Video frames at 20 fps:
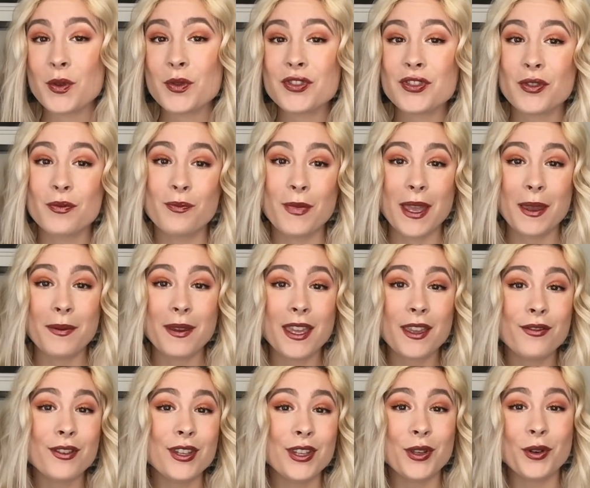So maybe
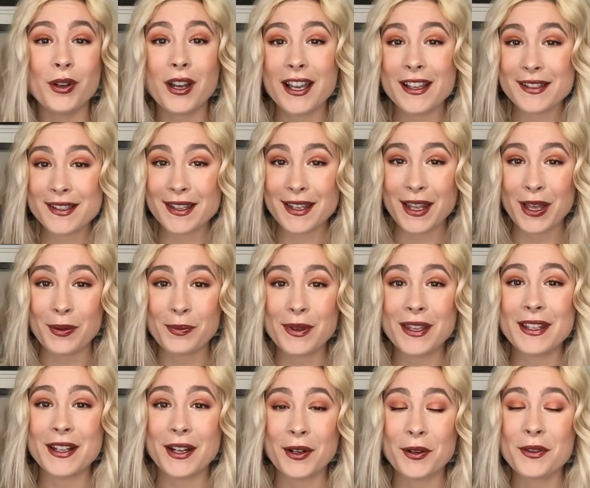even you guys could help
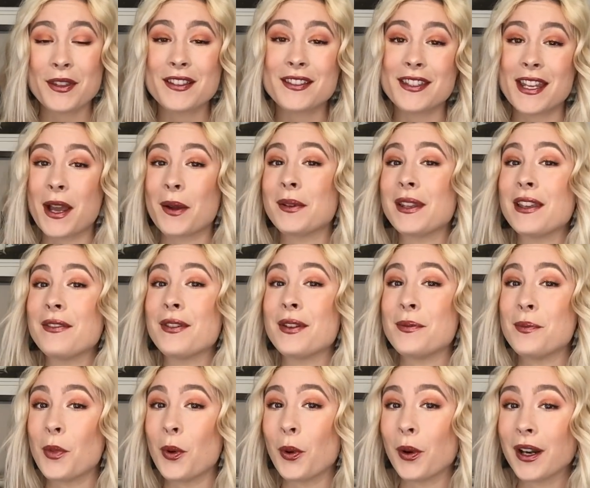me narrow this down
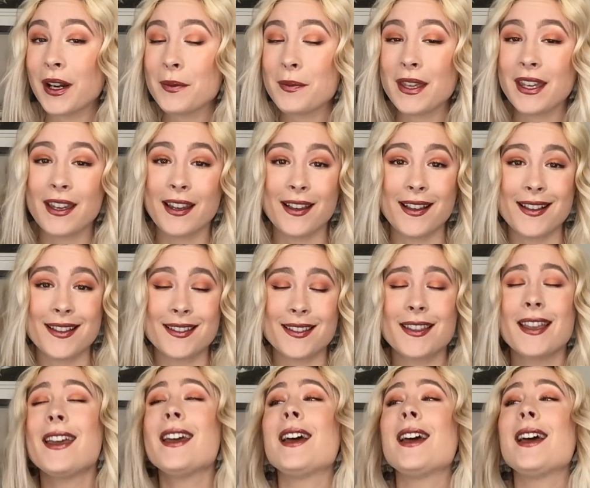even more because